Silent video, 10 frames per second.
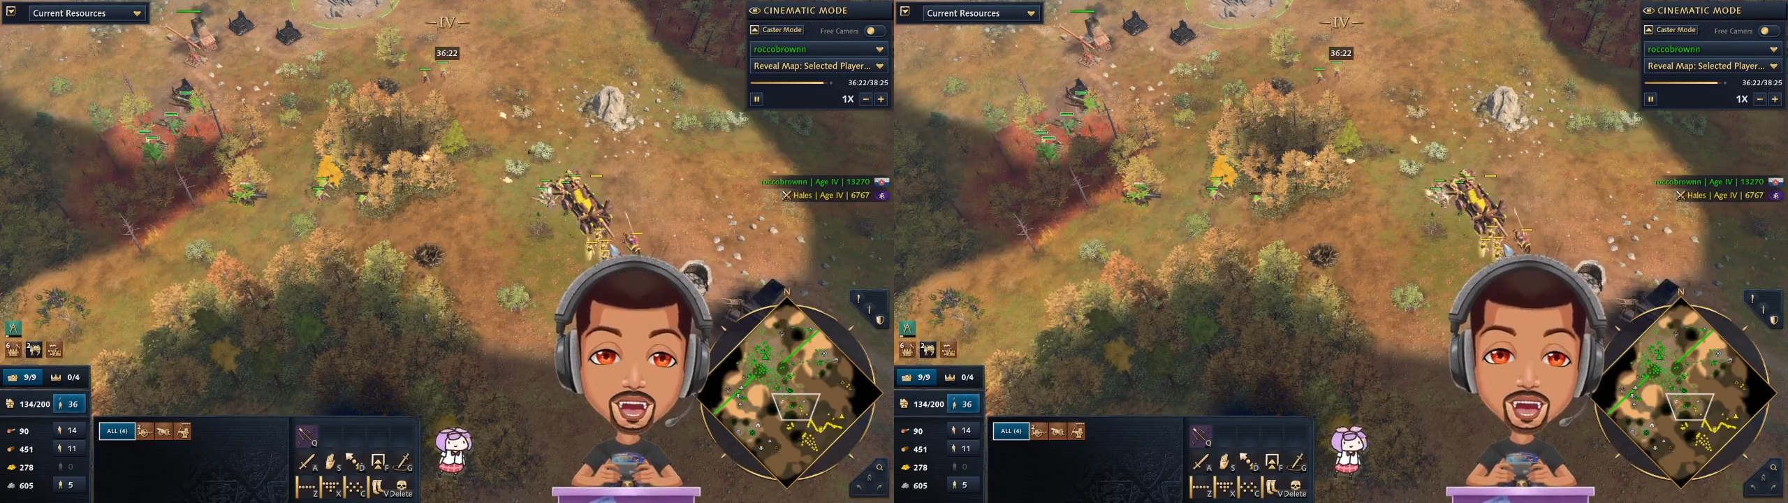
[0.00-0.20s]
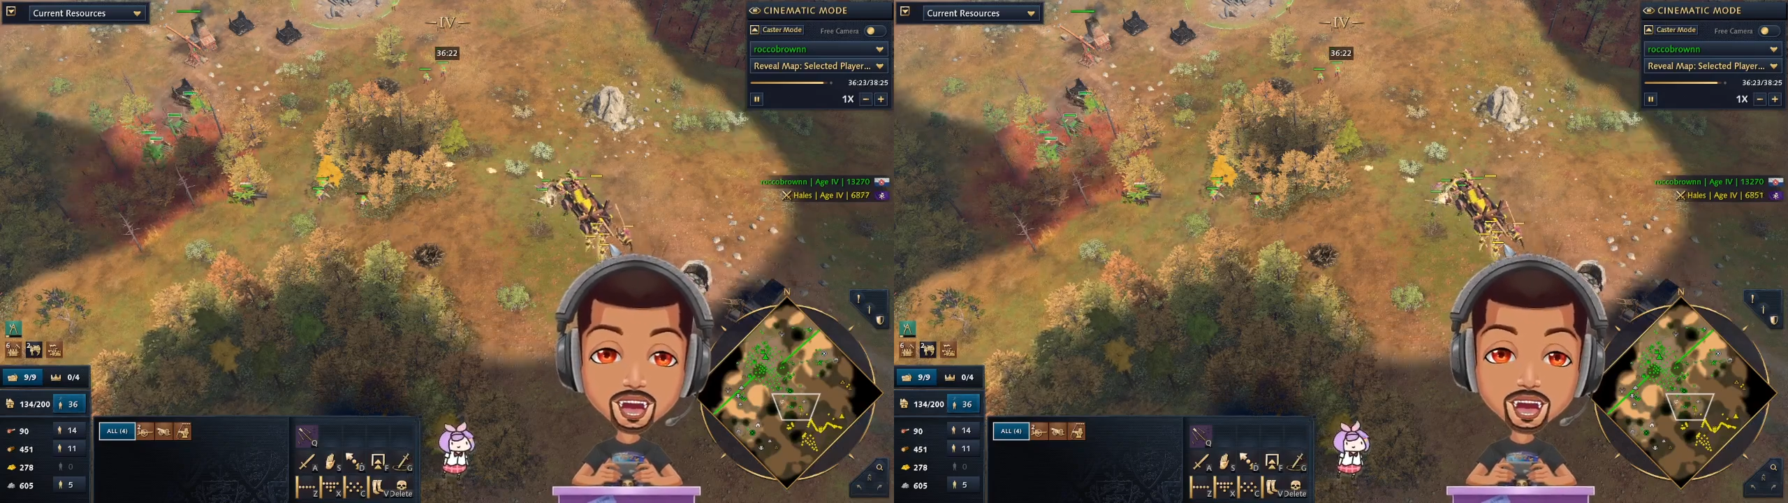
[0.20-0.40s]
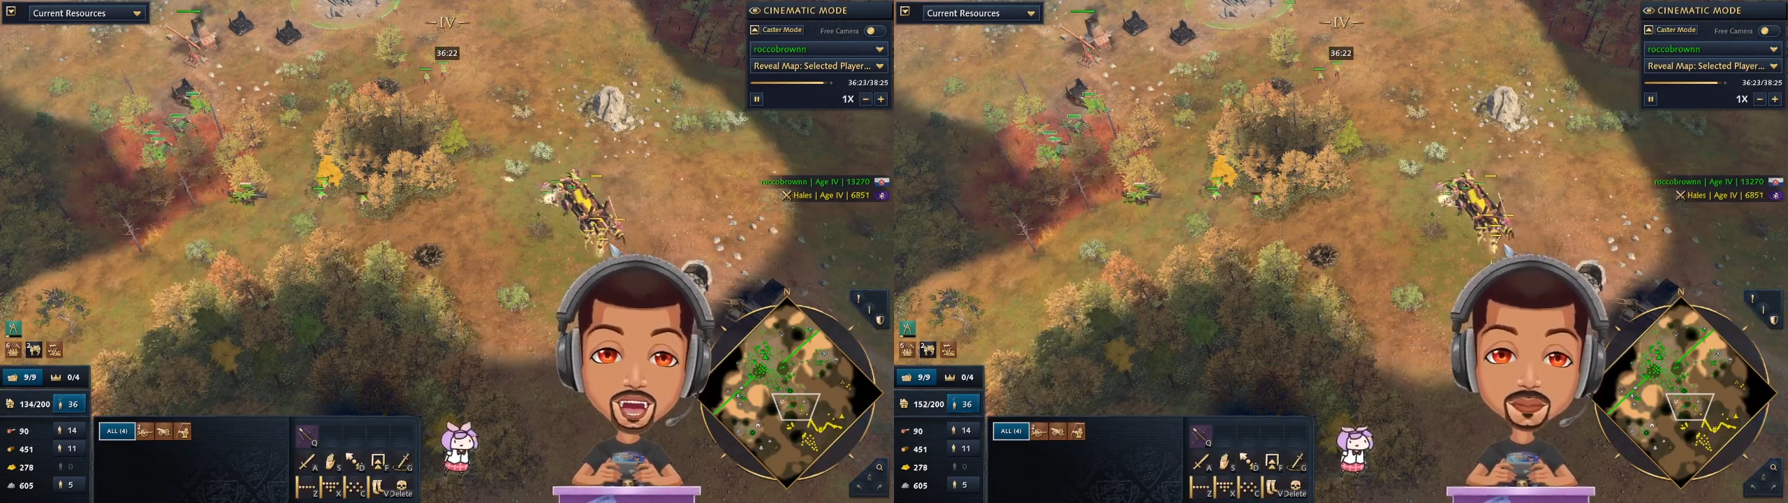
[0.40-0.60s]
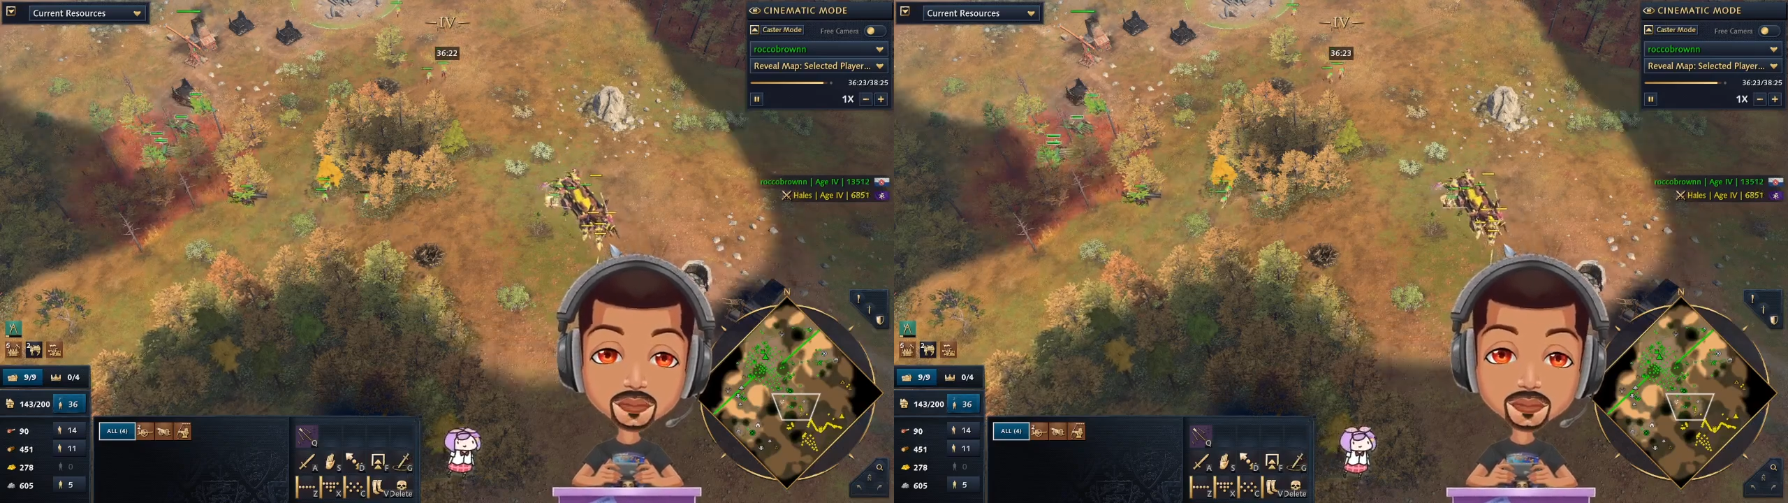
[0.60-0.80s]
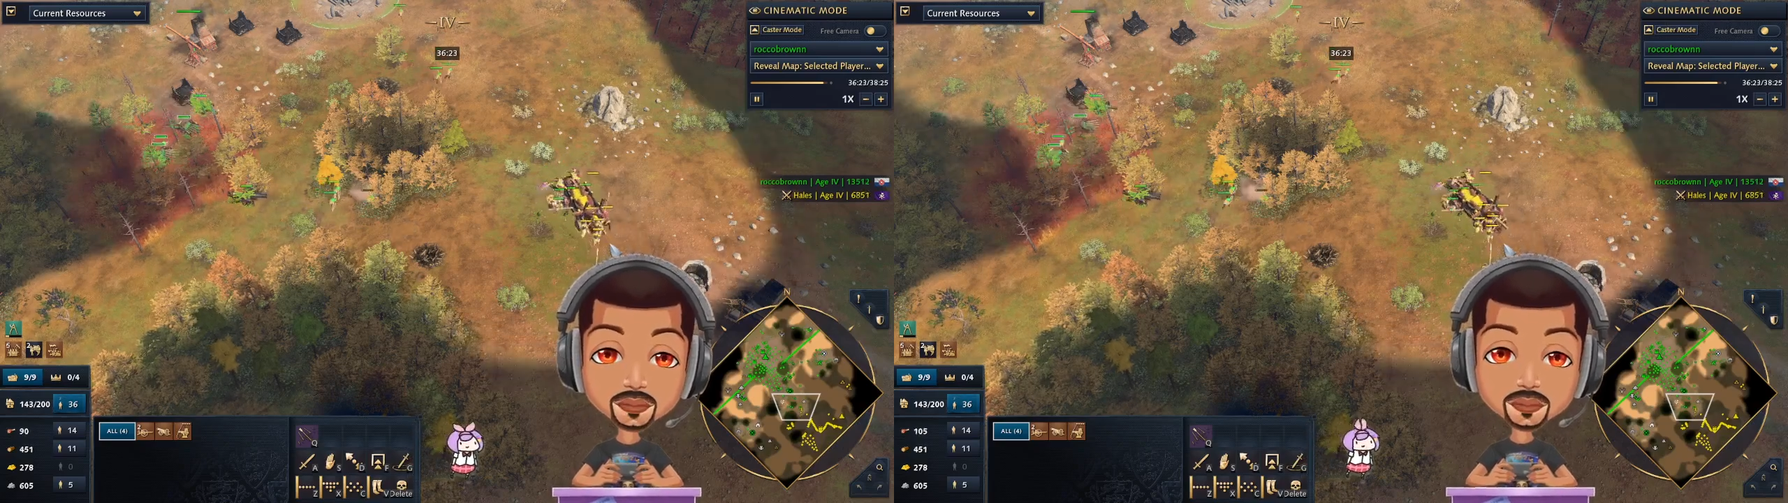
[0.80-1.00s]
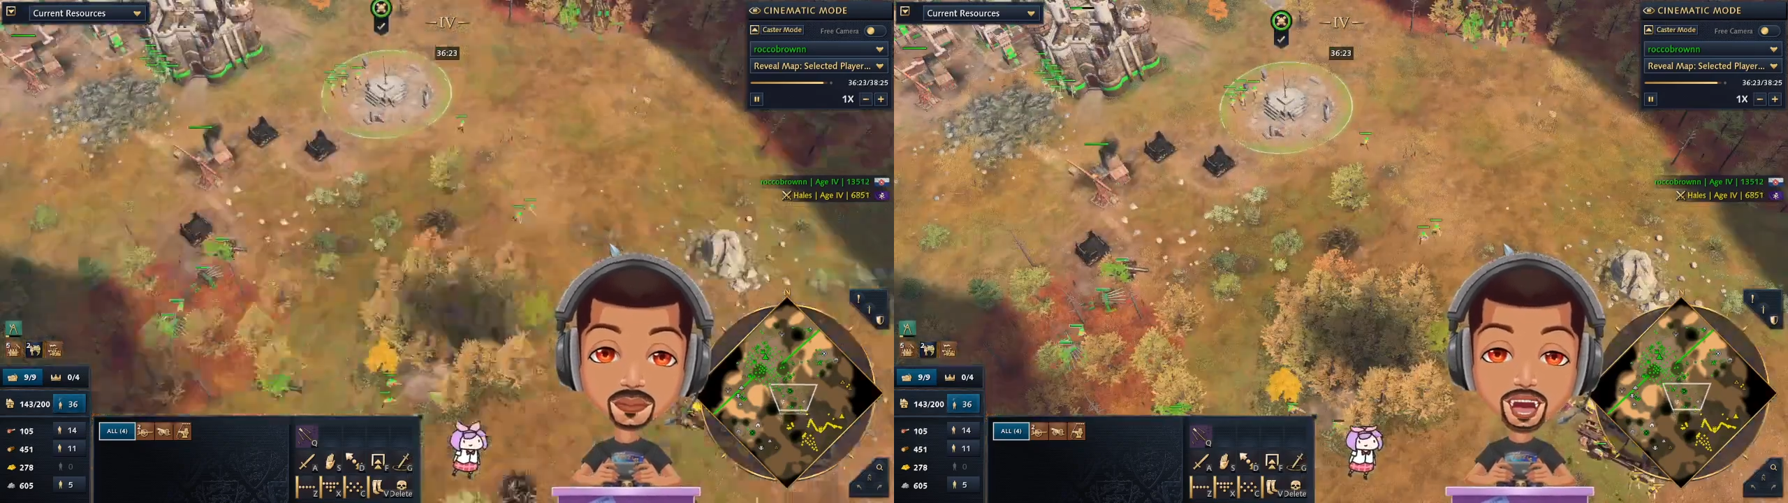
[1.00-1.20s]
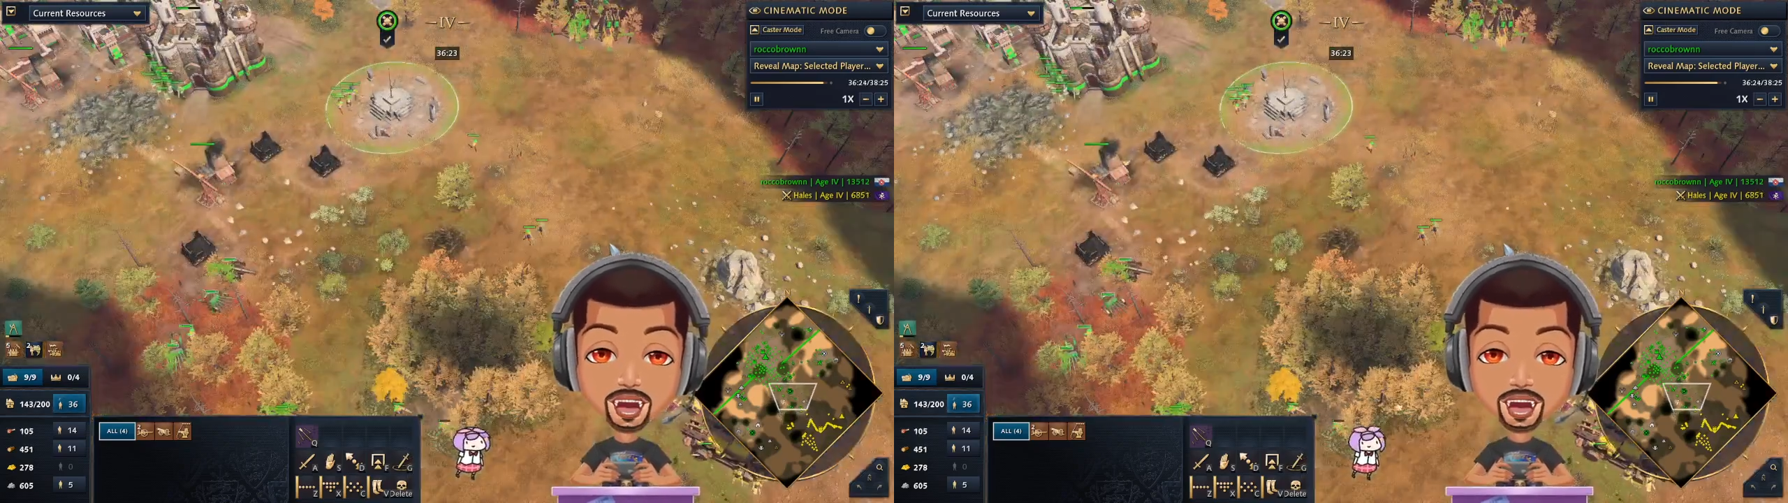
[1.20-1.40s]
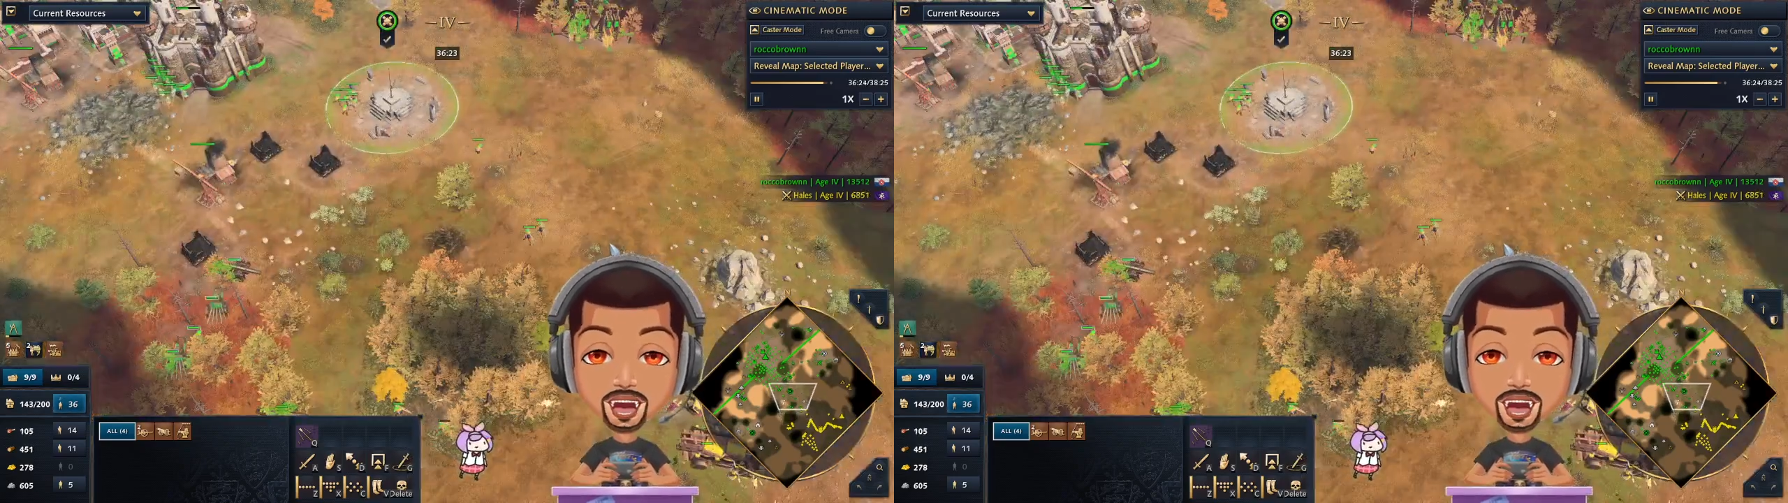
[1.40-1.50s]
numbers are thinning out